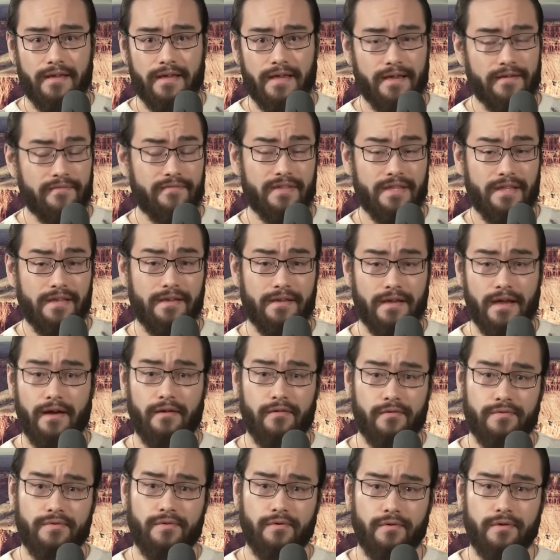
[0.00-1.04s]
Even the
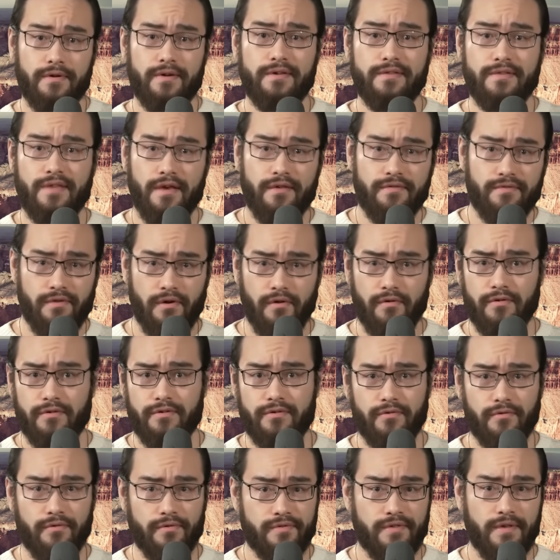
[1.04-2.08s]
Arizona Gazette's
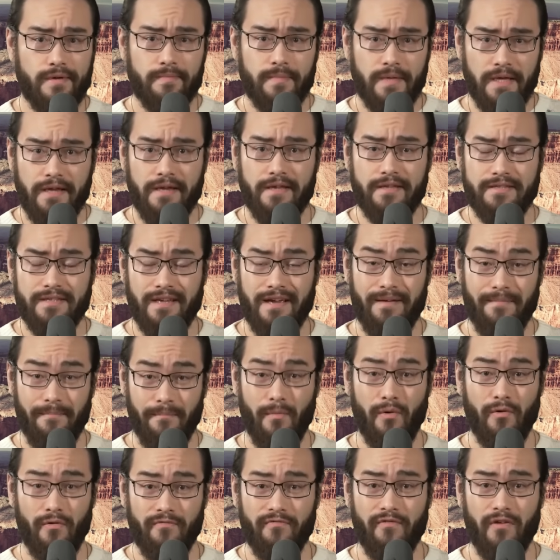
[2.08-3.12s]
article seemed to hint at
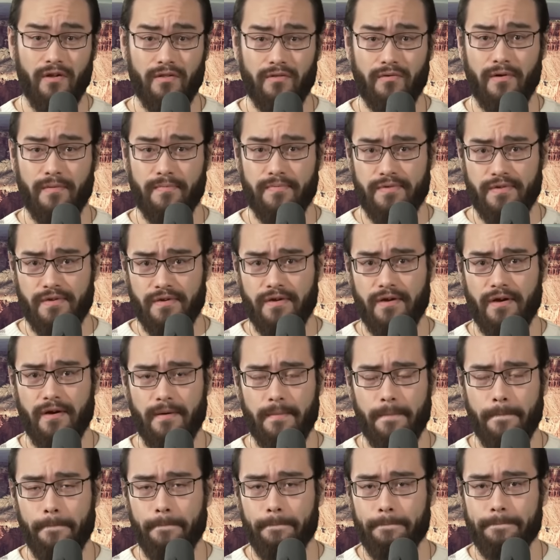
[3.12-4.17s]
more follow-ups to
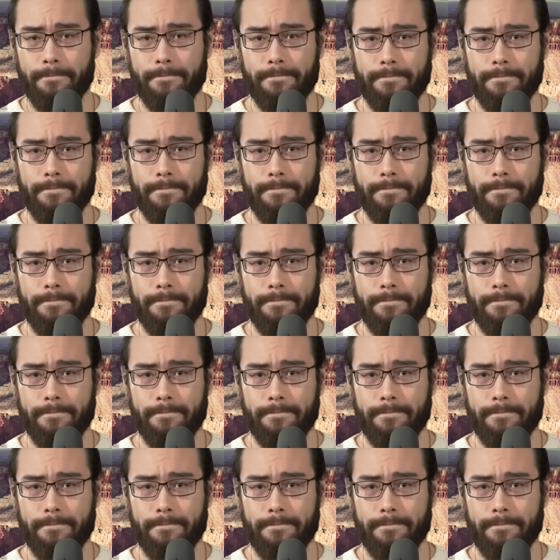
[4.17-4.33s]
come.